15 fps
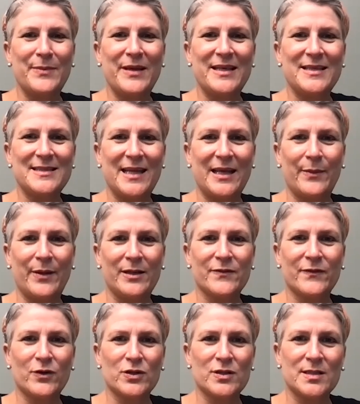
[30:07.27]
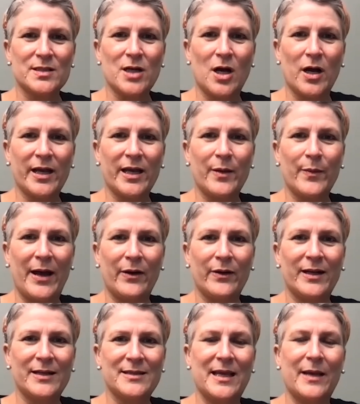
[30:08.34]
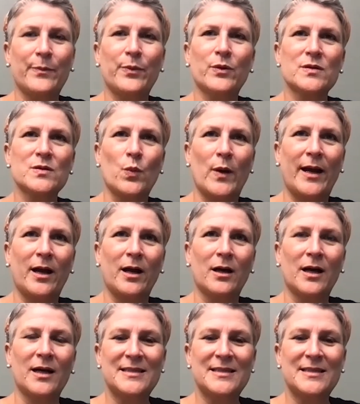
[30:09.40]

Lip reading: me statements versus talking about examples where